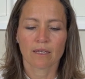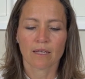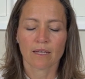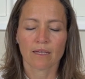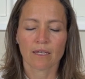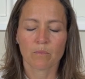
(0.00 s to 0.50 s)

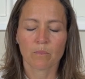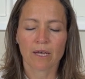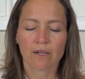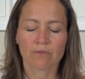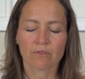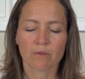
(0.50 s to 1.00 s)
And then
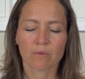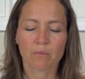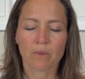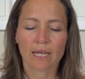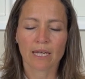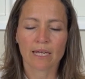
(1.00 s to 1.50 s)
back from the
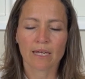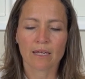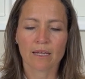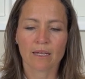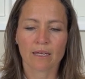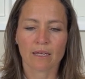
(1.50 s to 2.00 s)
belly
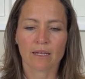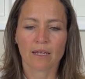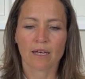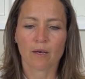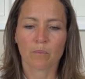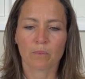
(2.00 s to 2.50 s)
and
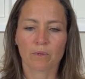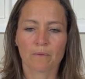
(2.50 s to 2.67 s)
up.